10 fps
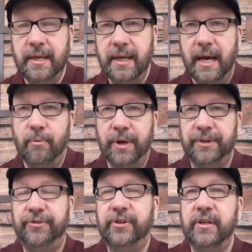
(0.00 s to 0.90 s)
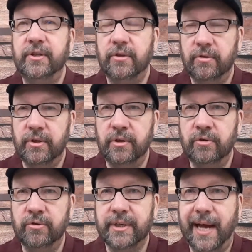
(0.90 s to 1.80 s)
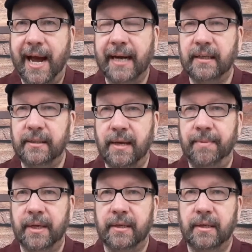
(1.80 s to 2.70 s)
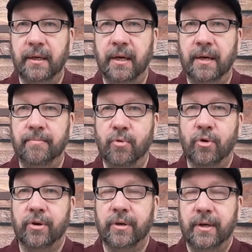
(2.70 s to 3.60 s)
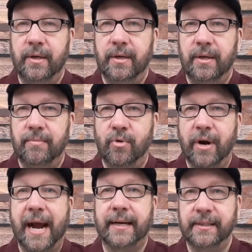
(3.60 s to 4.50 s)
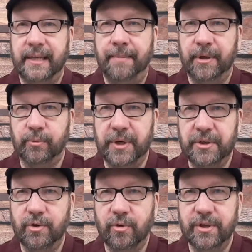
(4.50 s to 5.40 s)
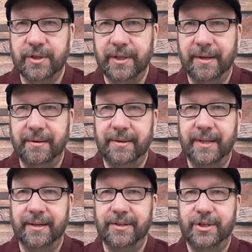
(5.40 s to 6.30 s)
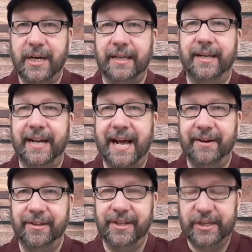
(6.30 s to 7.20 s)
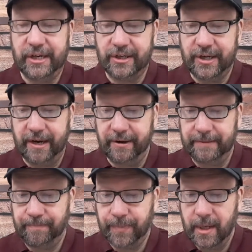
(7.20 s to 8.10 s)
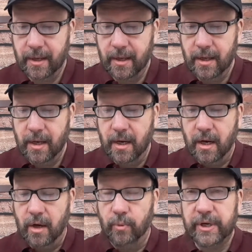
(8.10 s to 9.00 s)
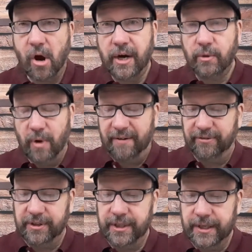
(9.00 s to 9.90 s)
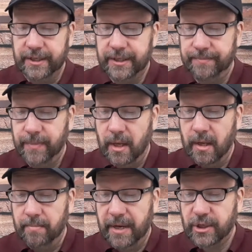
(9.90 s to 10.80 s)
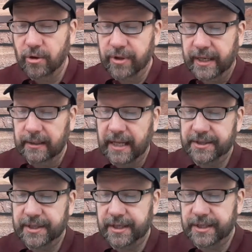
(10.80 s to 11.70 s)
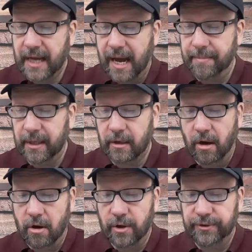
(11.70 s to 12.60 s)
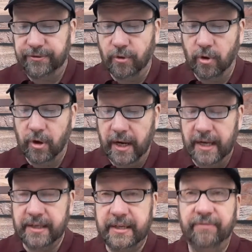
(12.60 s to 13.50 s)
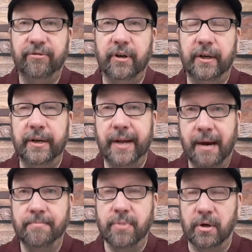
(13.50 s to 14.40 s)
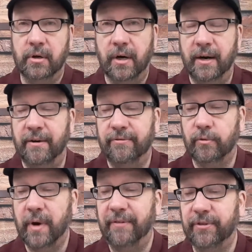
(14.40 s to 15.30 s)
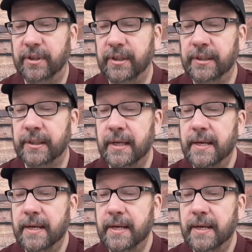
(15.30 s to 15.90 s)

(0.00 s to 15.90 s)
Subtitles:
I want to see you use academic, more academic resources than checking it out in the dictionary. Regarding references, make sure that unless the assignment calls for a different number of references,